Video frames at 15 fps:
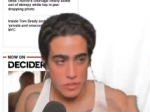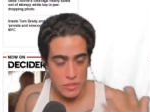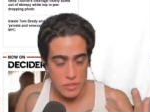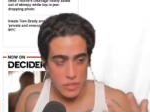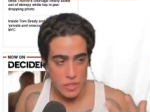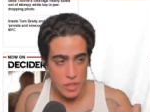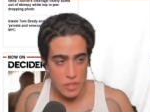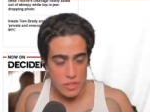It
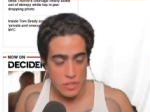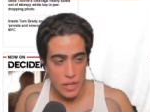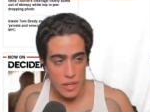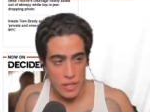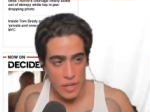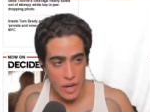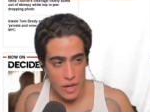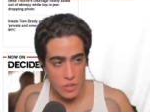was, uh, it's late
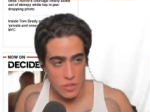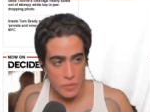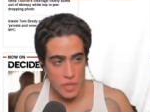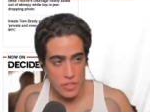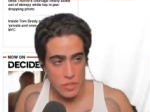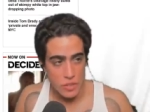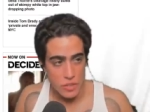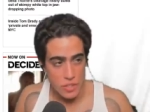at night. I was about
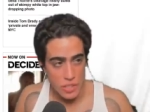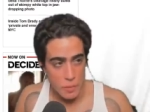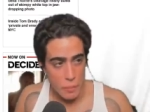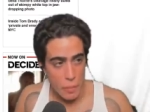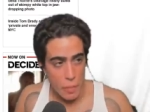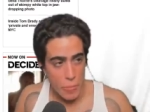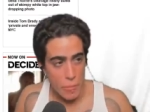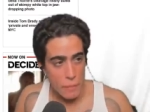to go to sleep.
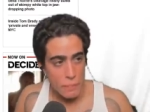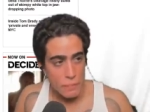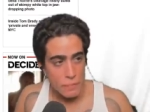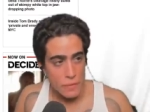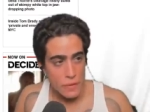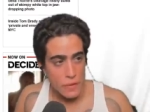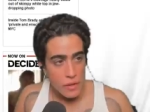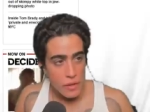
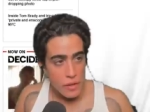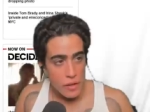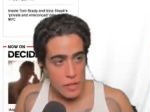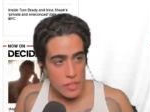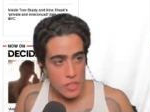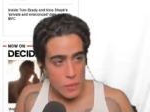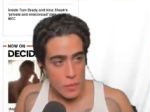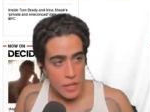
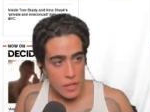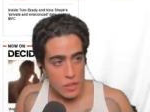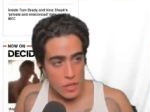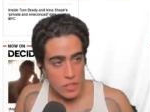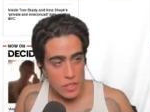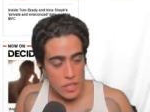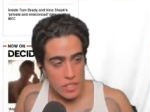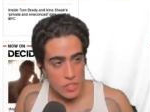She already
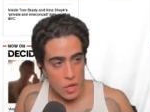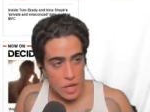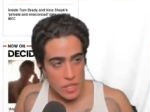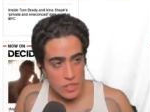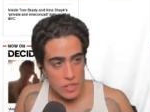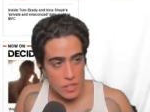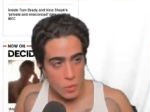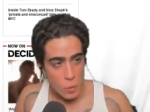looked
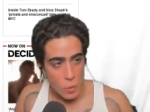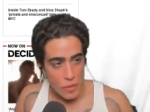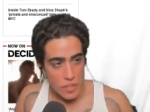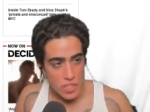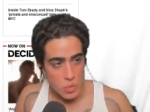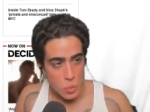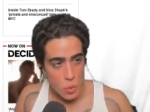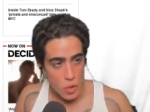exhausted with
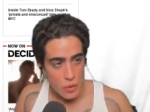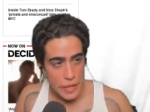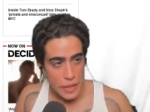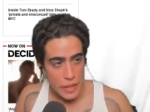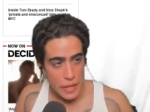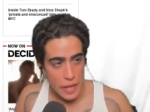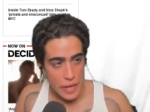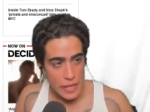swollen
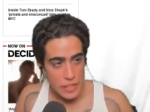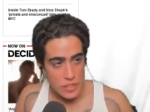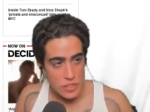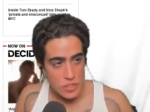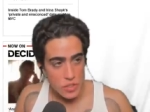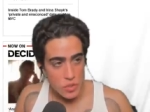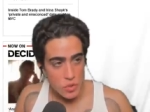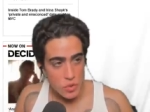
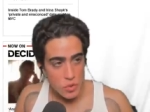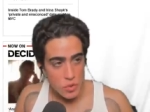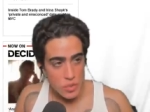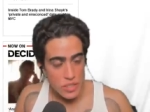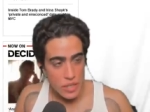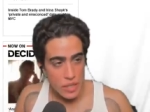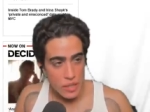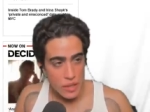legs,
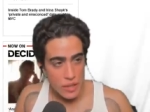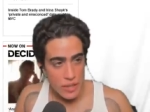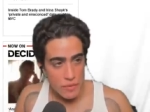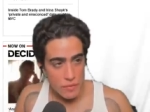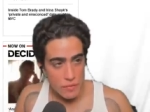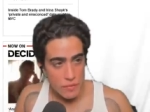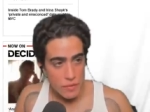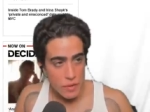oozing
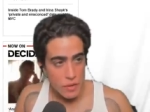lymph.